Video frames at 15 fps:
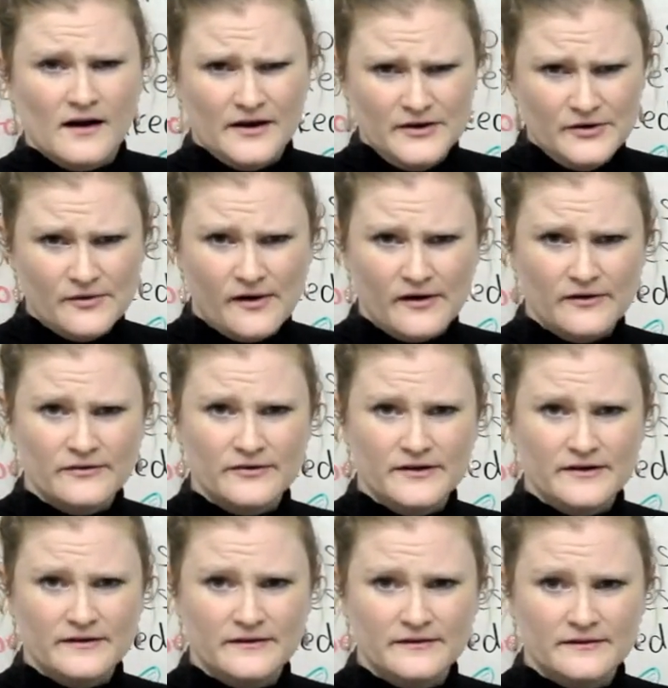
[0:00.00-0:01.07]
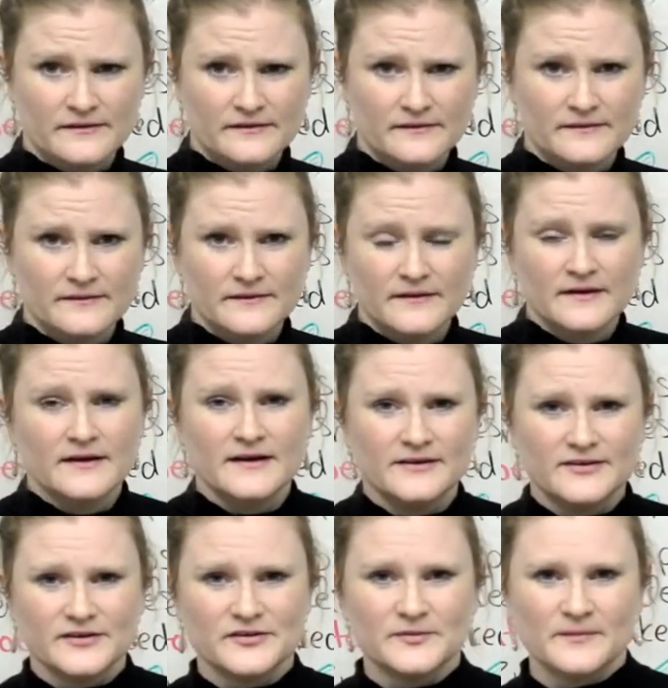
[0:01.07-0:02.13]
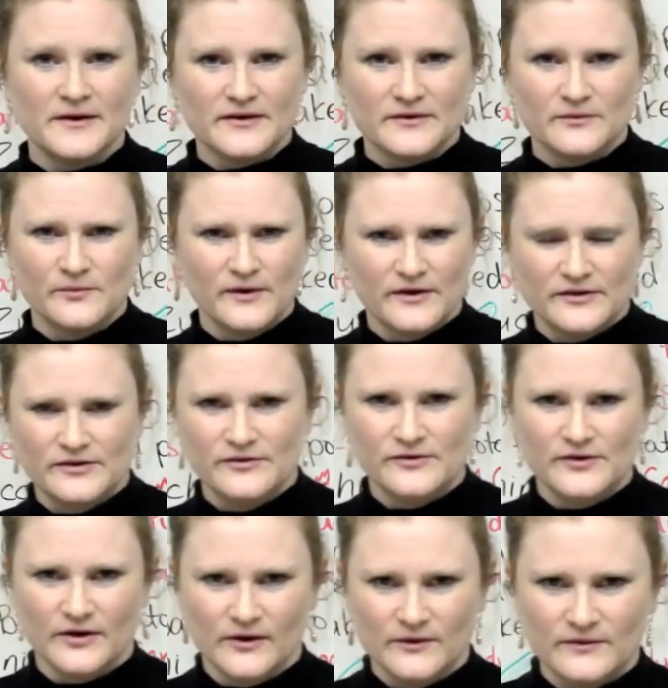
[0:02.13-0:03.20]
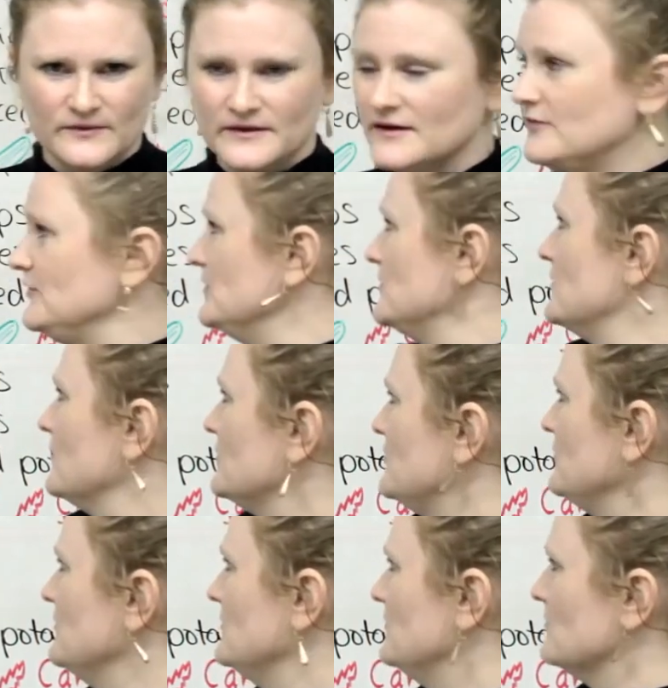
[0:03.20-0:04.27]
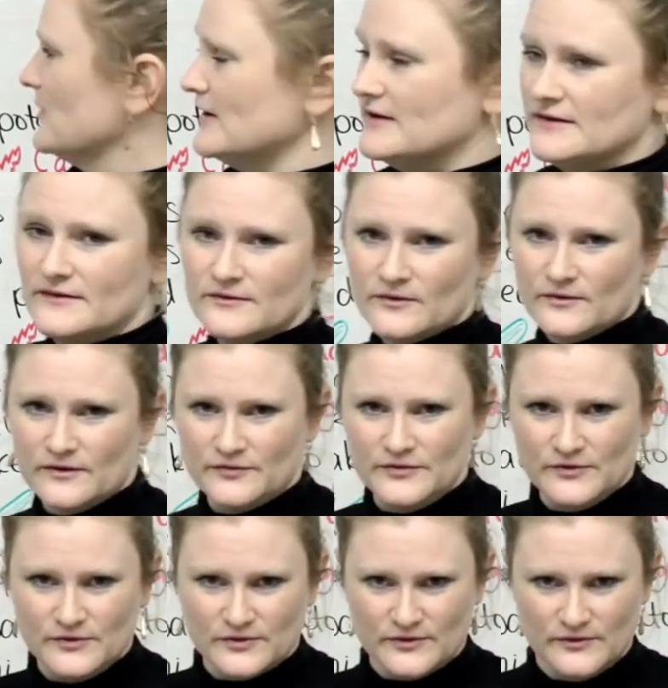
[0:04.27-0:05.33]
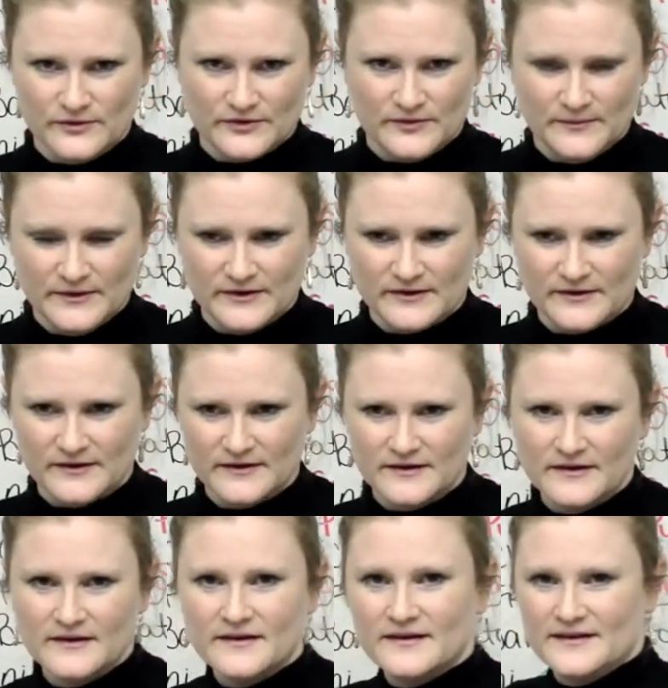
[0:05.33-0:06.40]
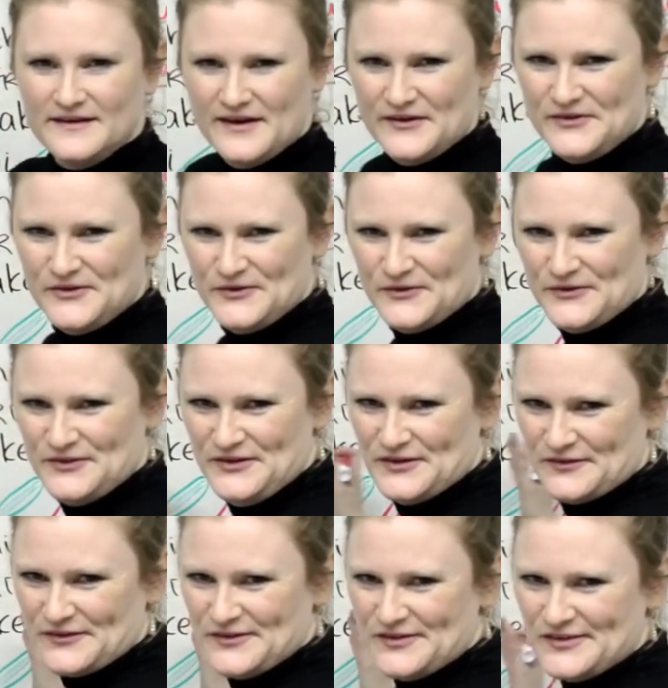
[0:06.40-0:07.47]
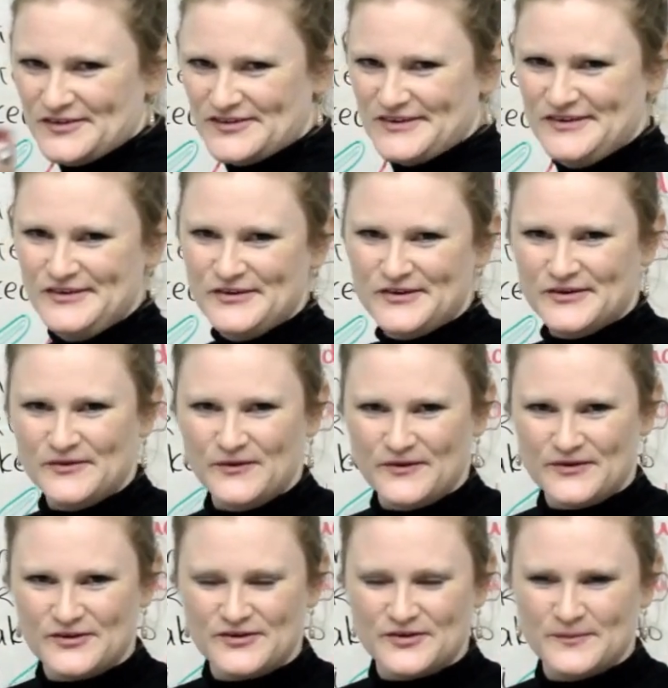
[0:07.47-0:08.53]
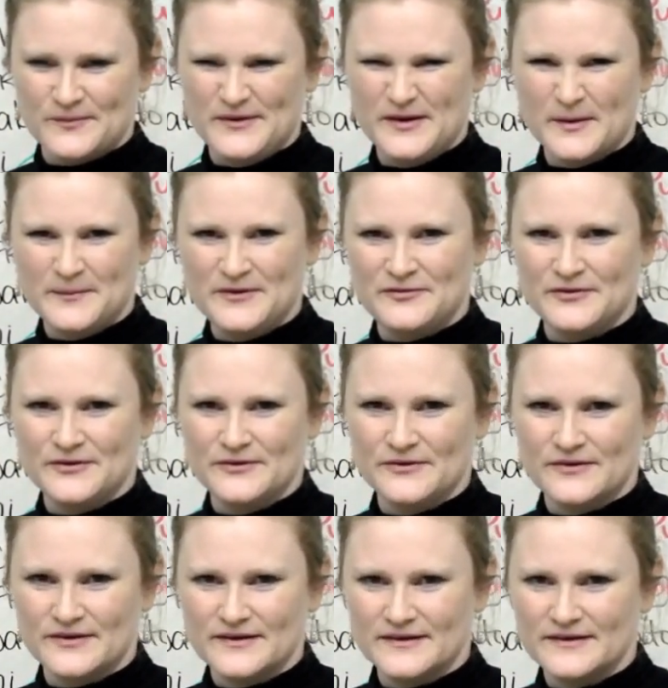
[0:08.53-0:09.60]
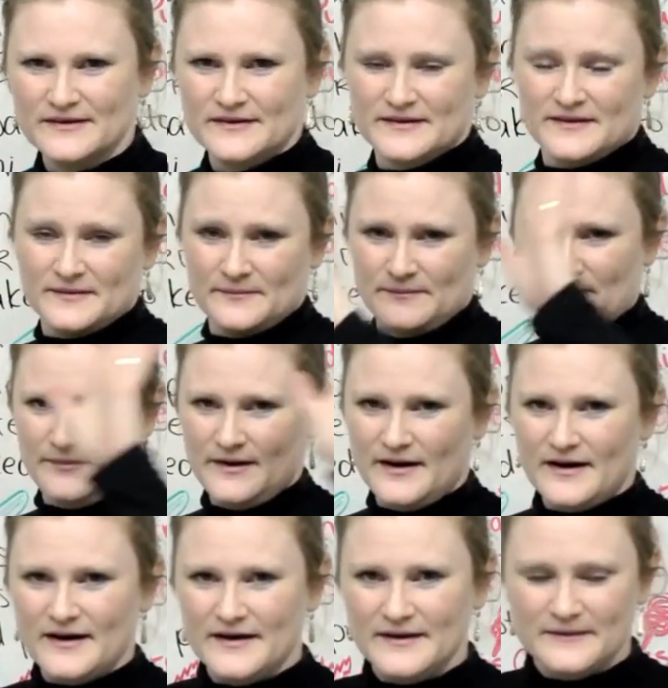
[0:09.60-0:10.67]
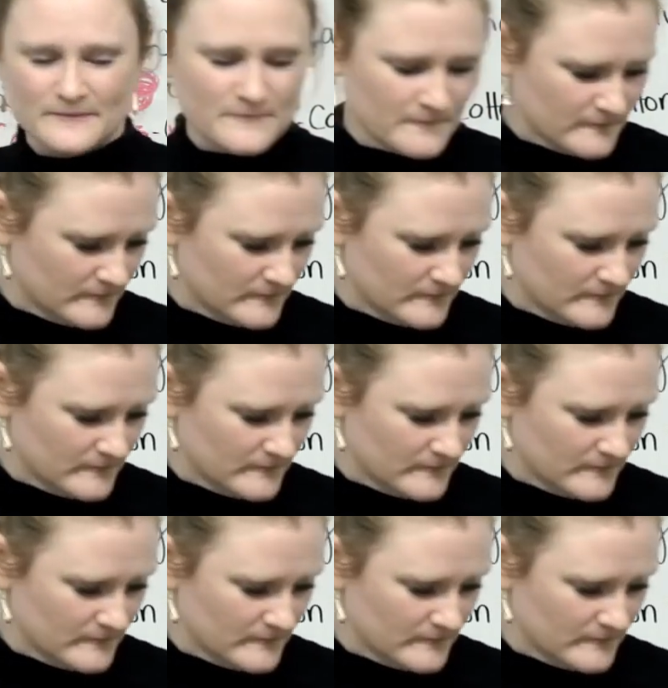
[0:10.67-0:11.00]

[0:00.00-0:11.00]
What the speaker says: Are you hungry? It doesn't matter where you go. If you go to Britain or if you go to North America, now you know the differences and you can order some yummy food. Bye!